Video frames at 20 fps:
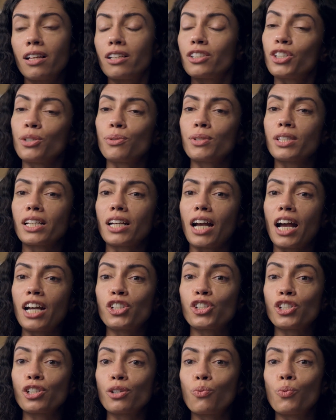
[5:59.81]
She was like,
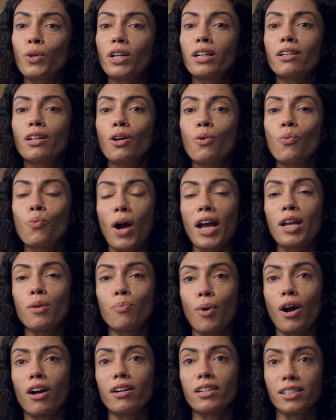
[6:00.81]
Aisha, we're in a
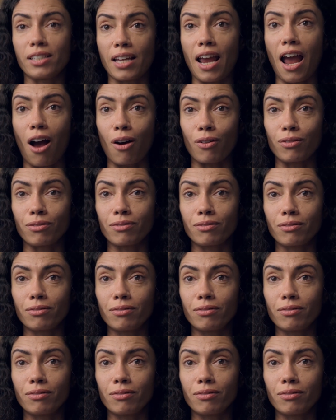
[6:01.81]
white part of town,